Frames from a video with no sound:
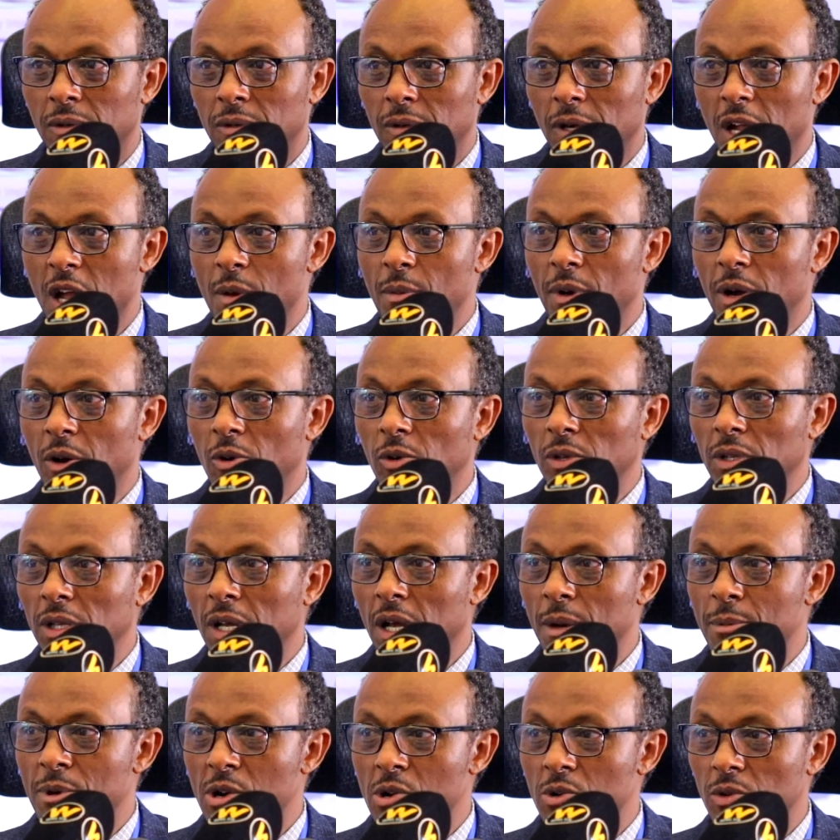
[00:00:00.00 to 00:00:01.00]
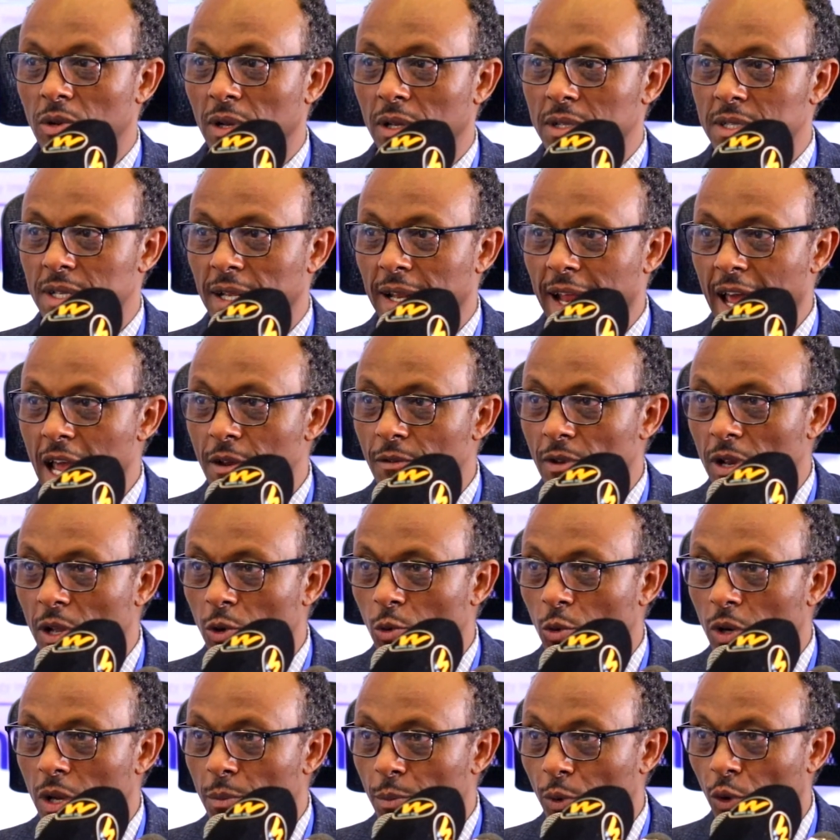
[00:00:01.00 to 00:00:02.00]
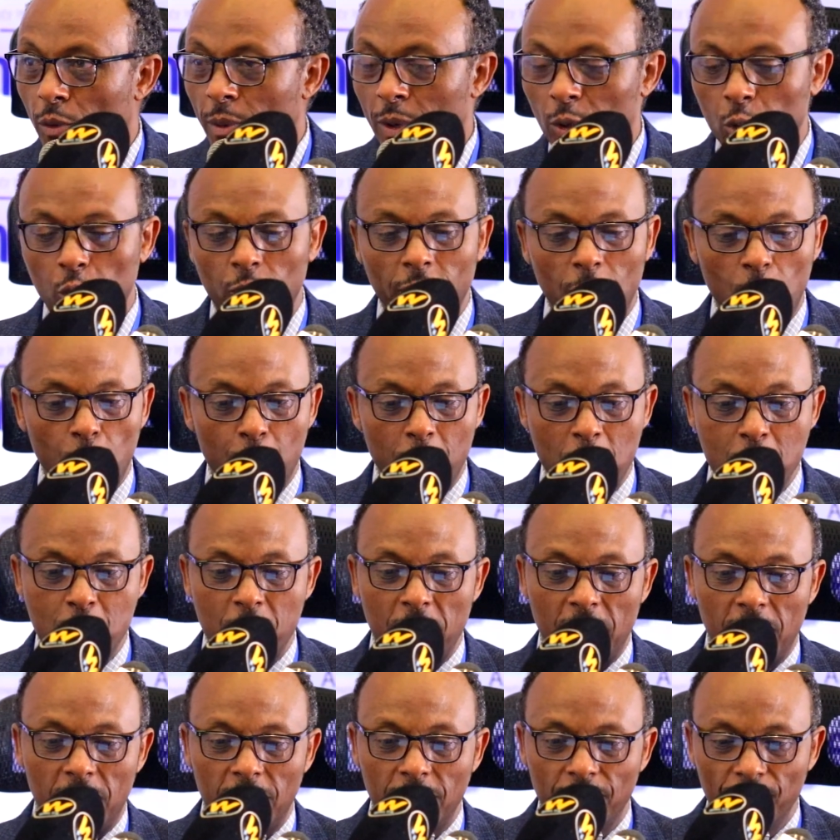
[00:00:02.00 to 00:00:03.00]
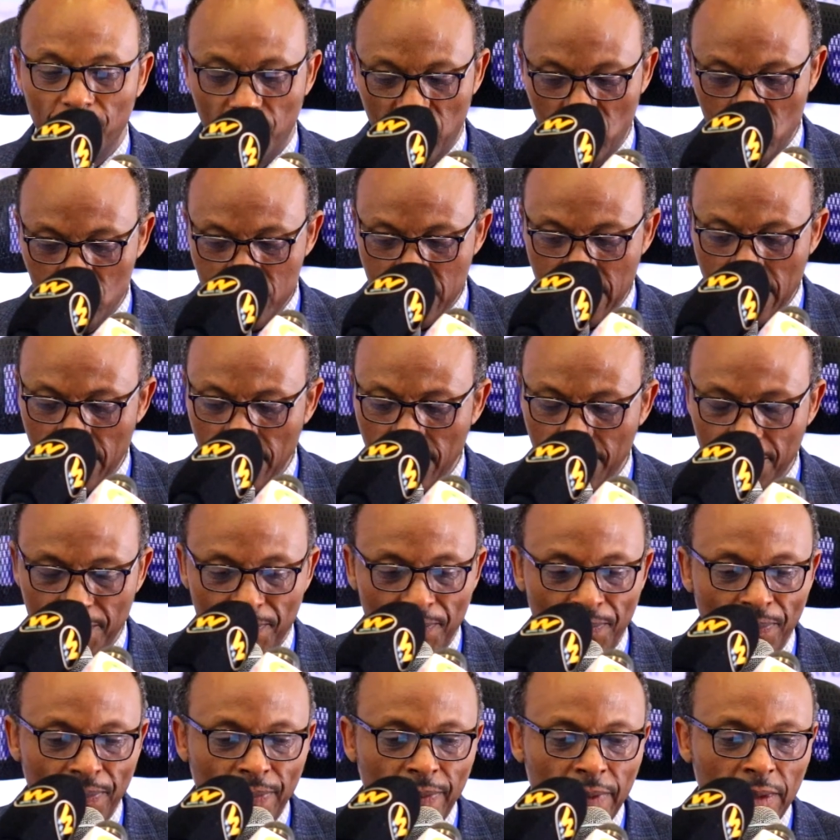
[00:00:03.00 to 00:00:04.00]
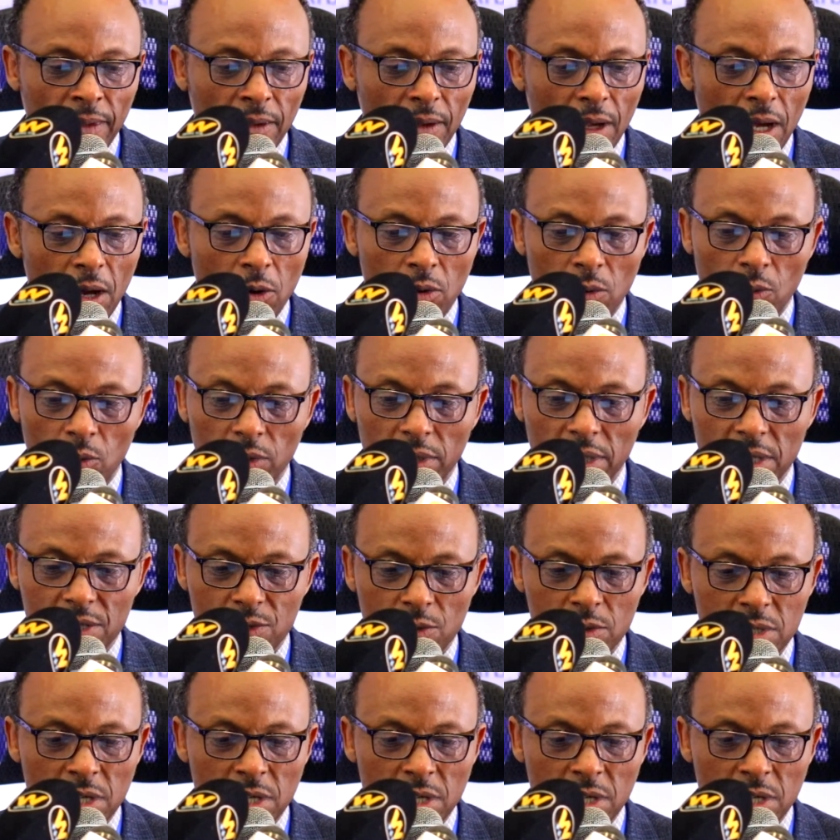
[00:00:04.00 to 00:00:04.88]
about the livelihood improvement of our people using our water source